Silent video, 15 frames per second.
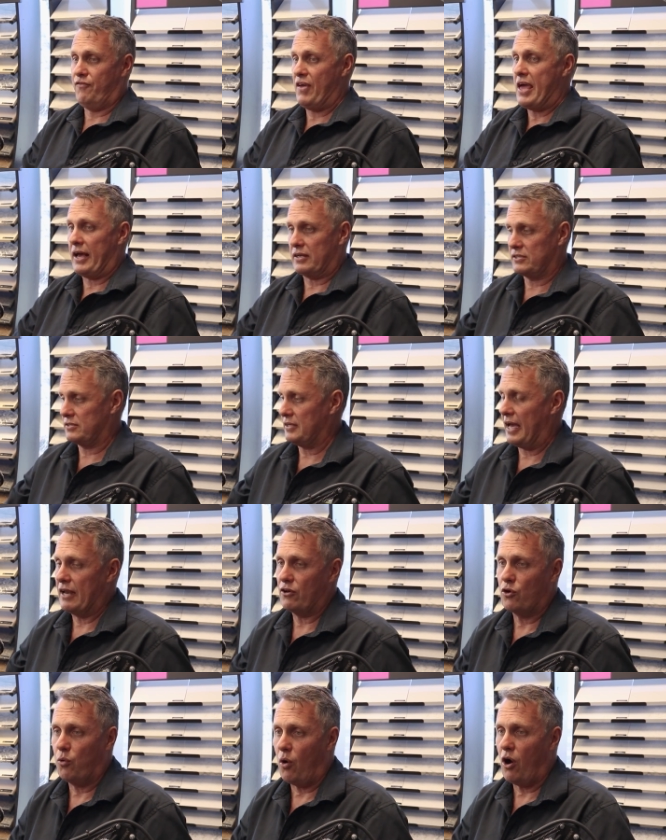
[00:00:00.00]
fix
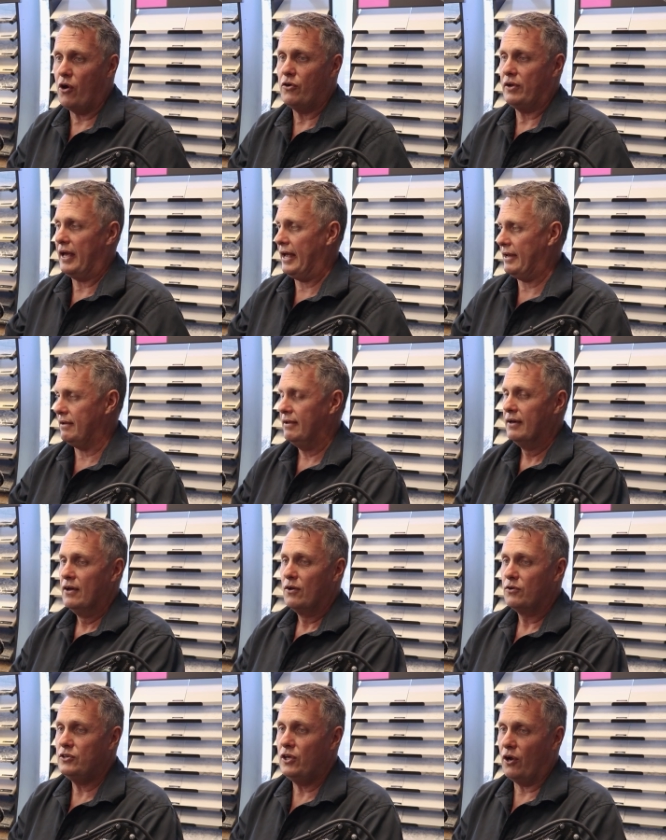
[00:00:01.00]
and quote and
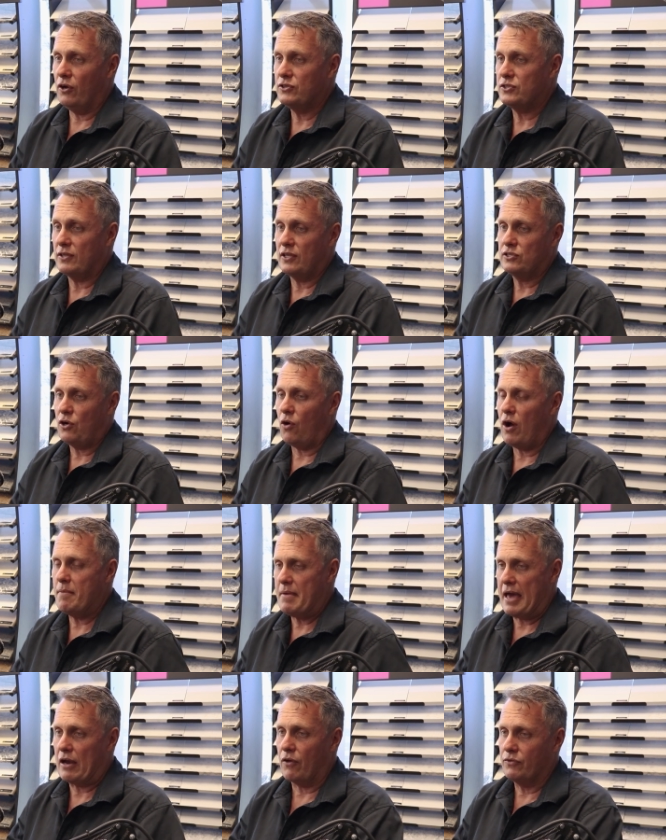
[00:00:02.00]
you know so the
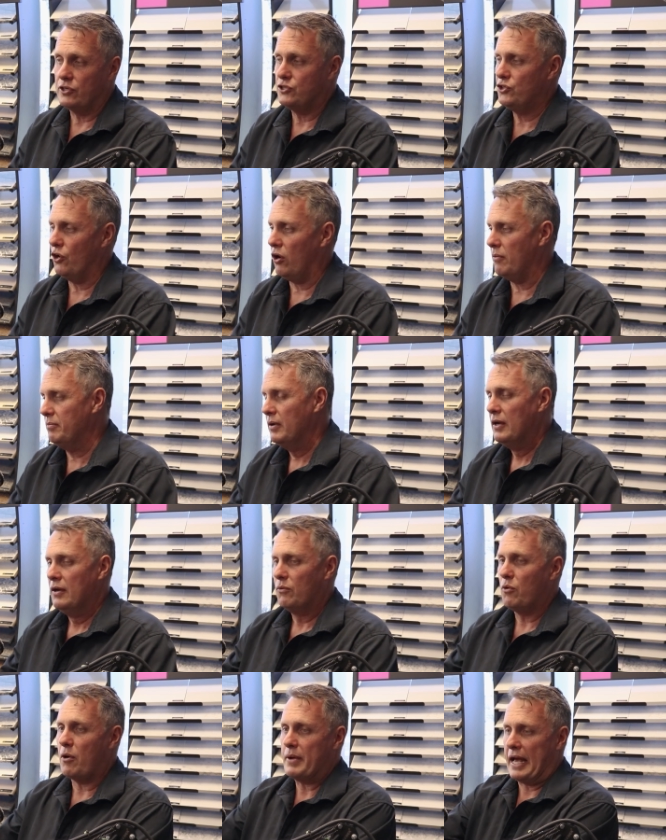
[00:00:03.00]
time out on the job
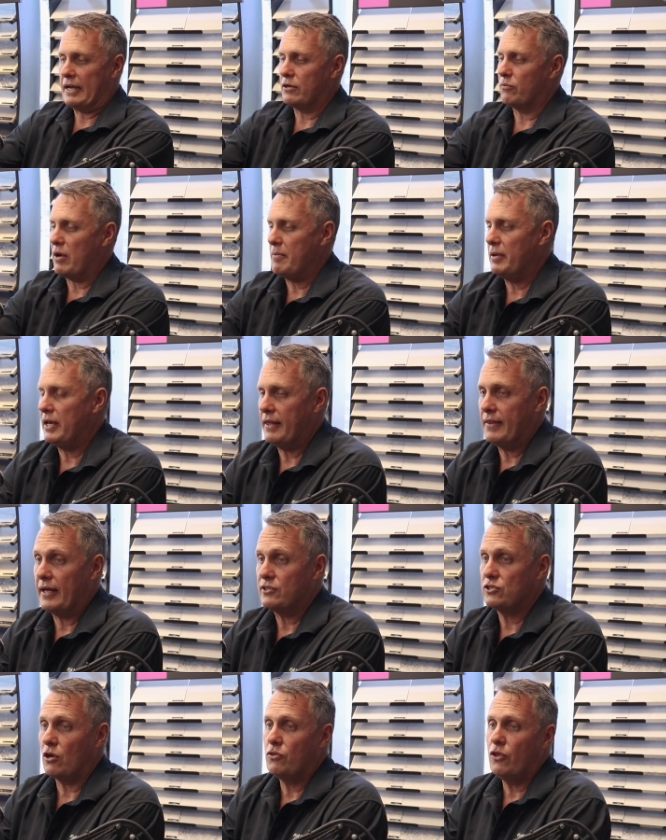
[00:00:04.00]
well we had to remedy
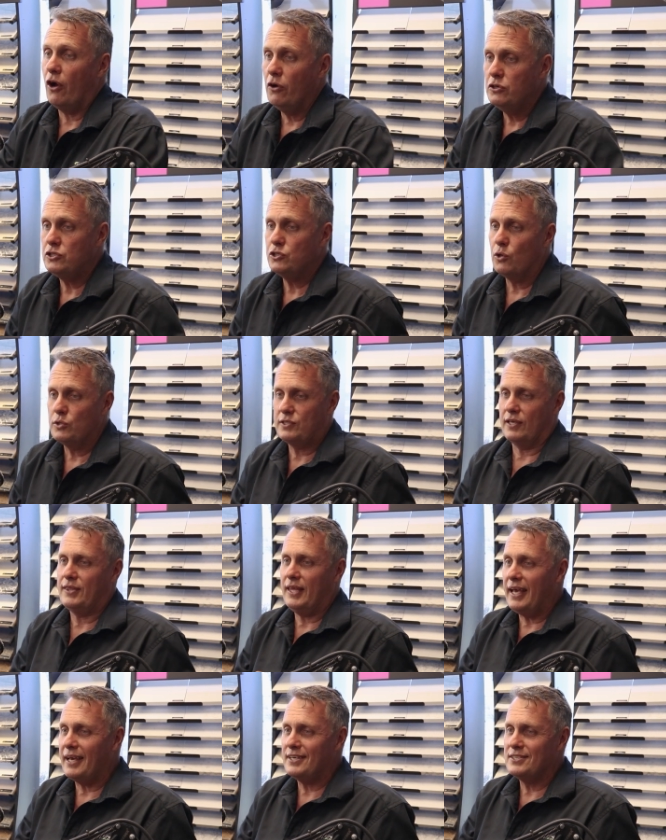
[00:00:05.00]
that so those sorts of
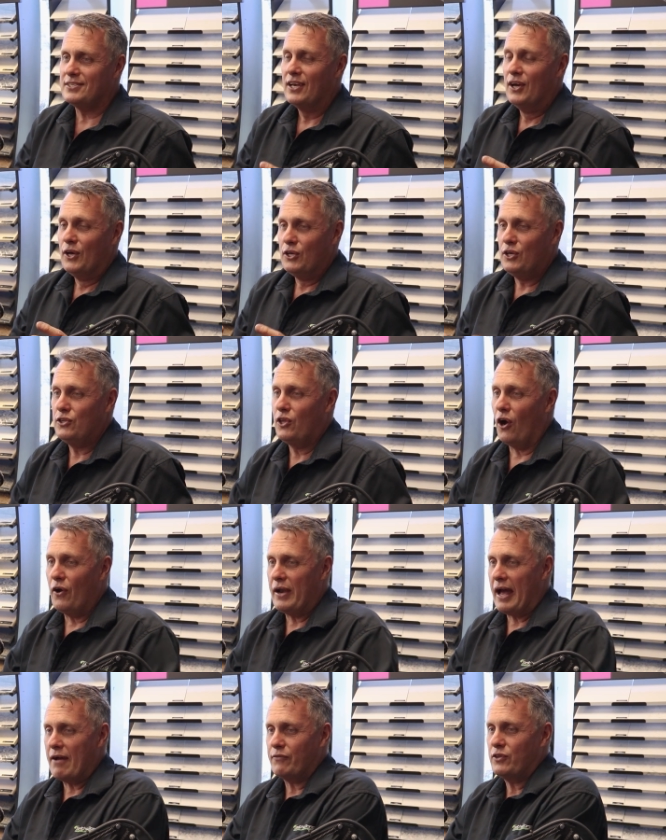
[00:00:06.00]
things you
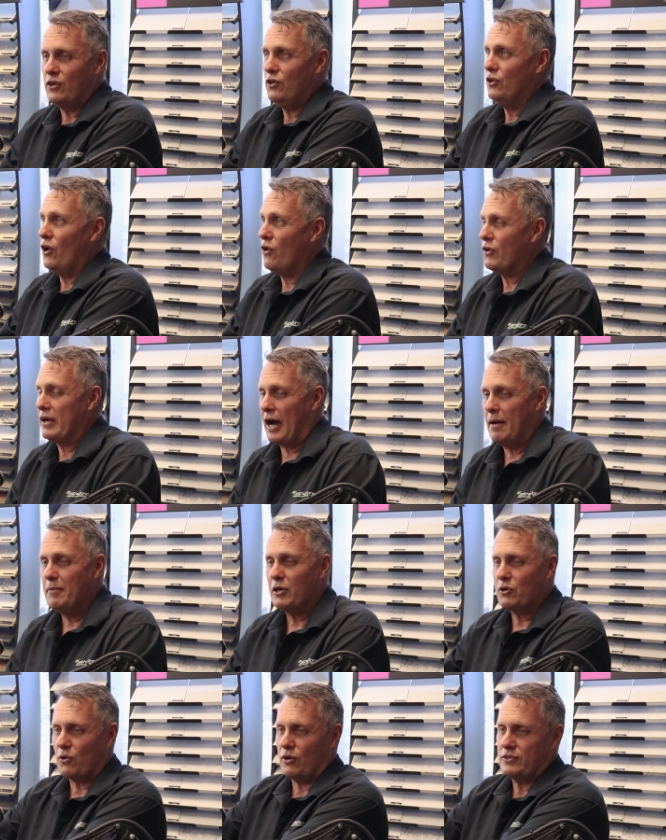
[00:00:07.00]
don't have to you don't come
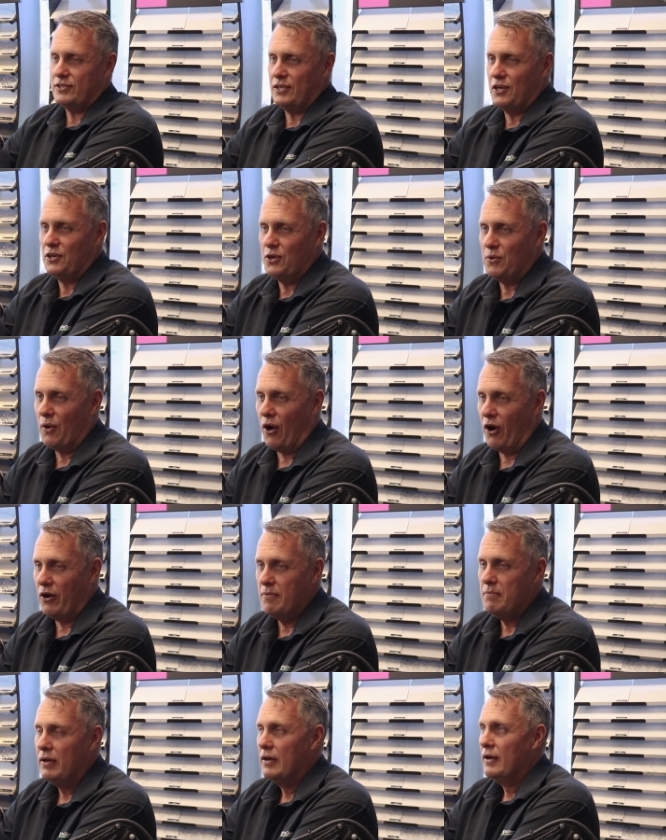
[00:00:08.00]
across in a new
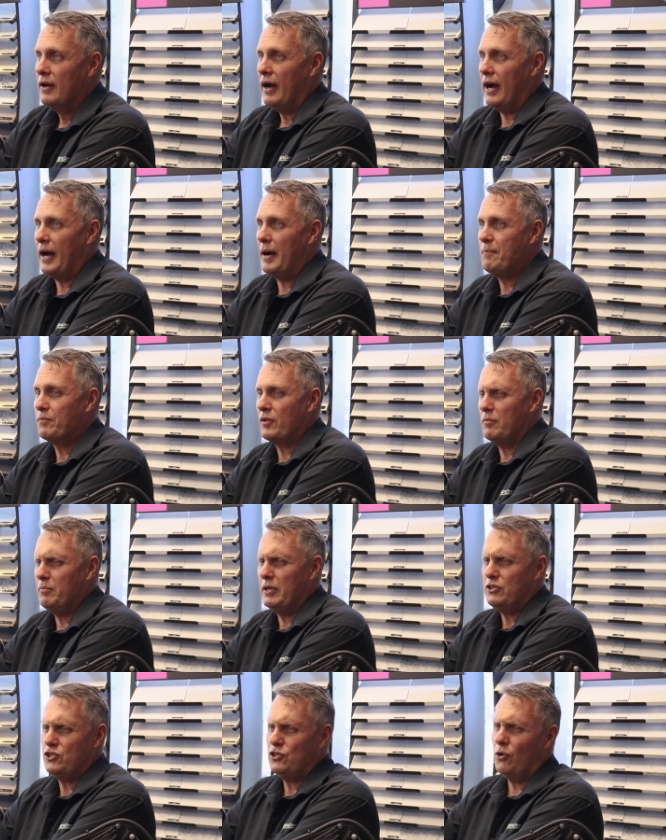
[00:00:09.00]
home um,
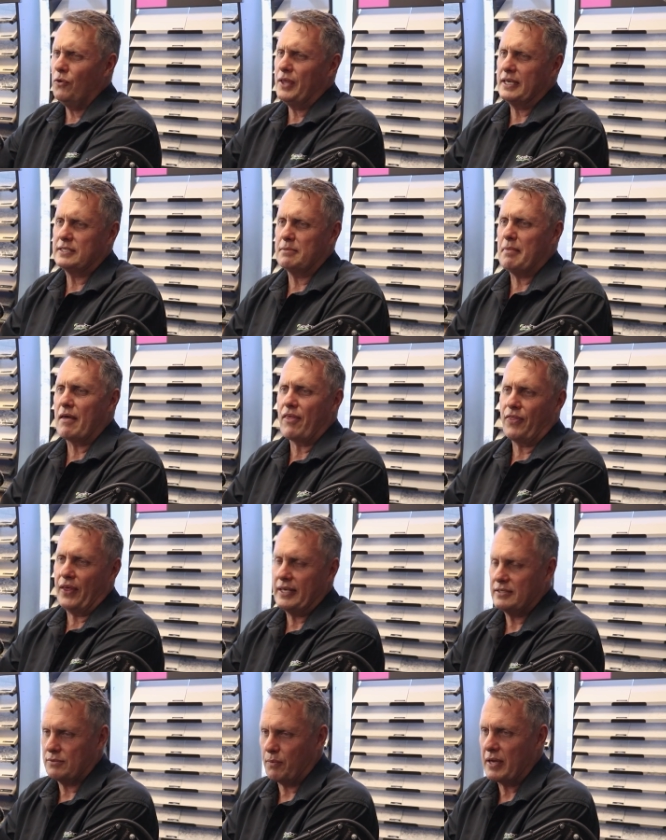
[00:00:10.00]
but sure there's some other
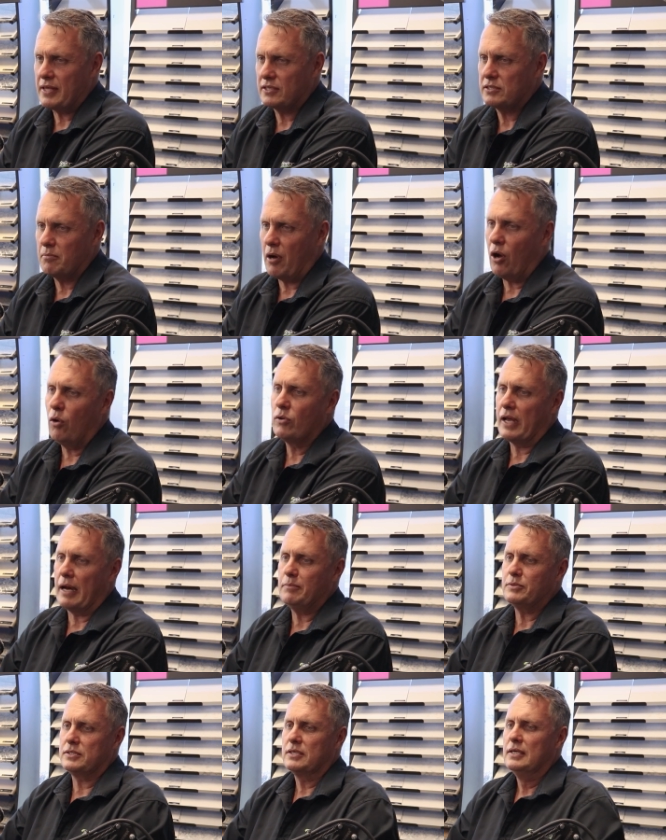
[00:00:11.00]
things where there's some
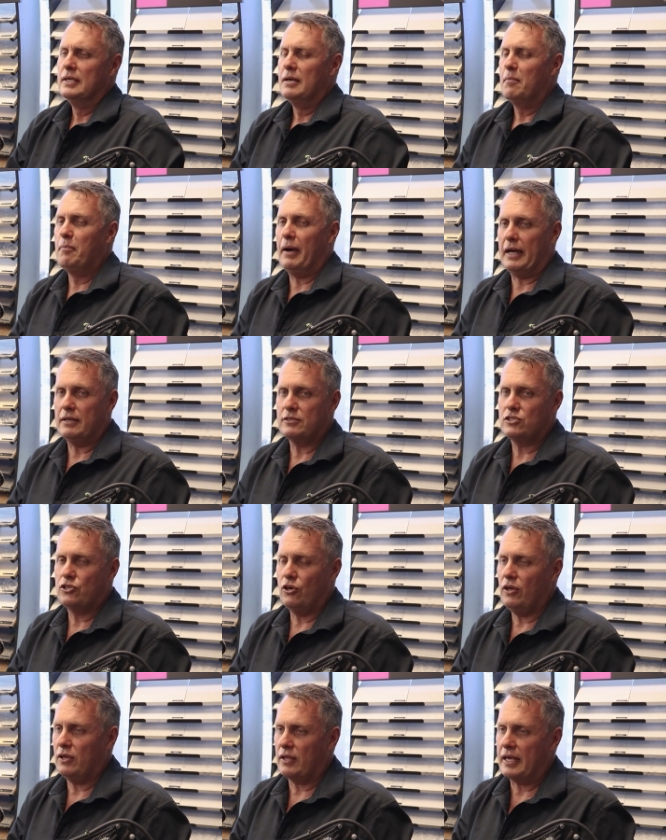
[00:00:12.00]
holdups but
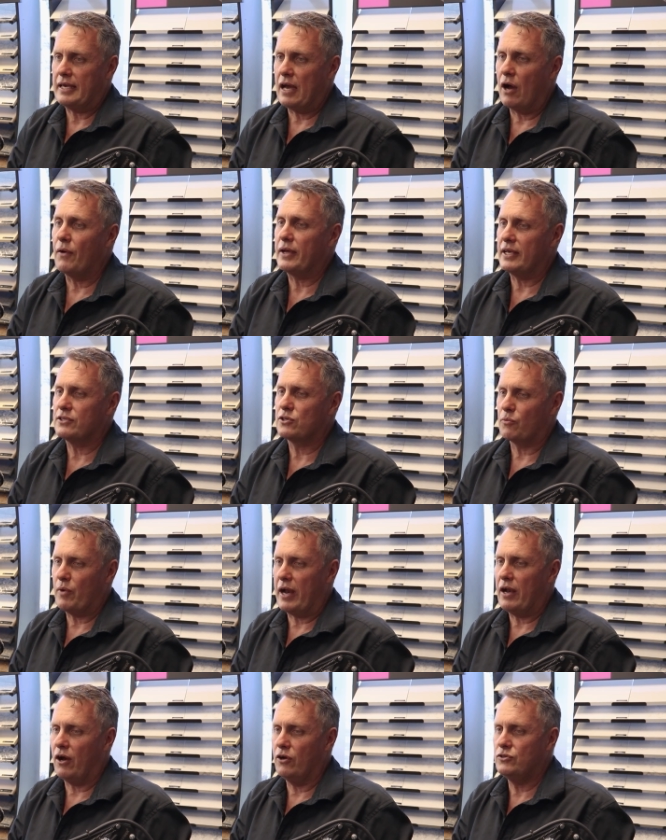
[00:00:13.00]
certainly going into
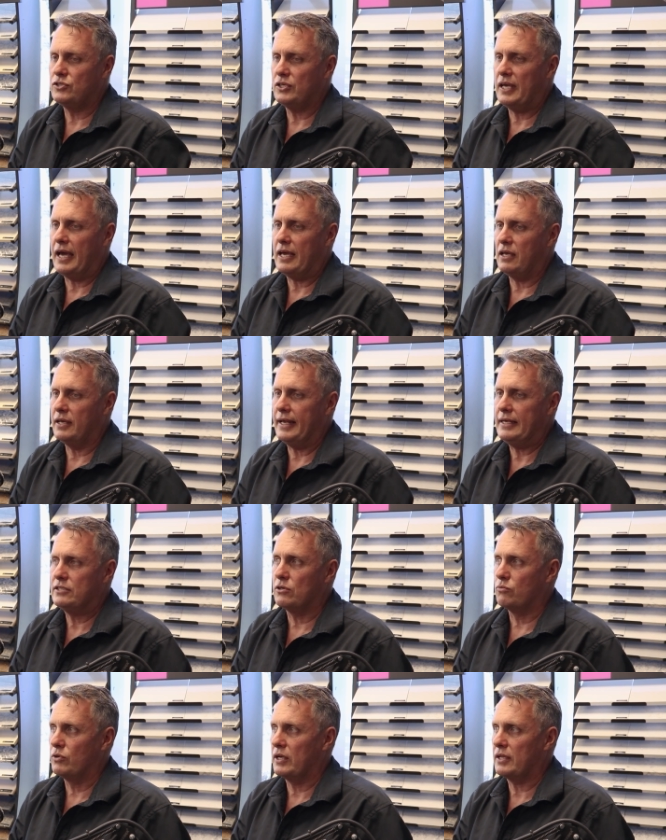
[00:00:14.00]
renos yeah you need
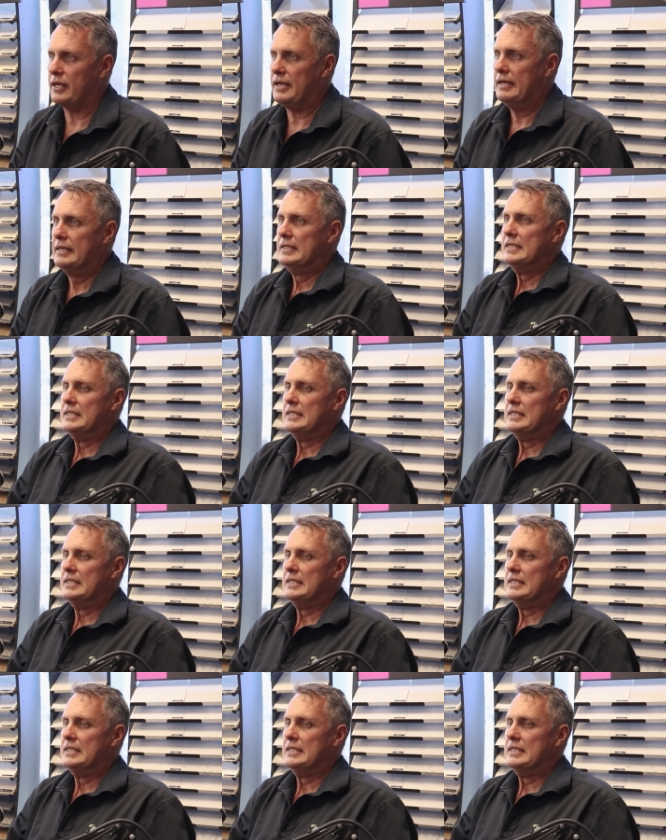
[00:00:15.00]
to really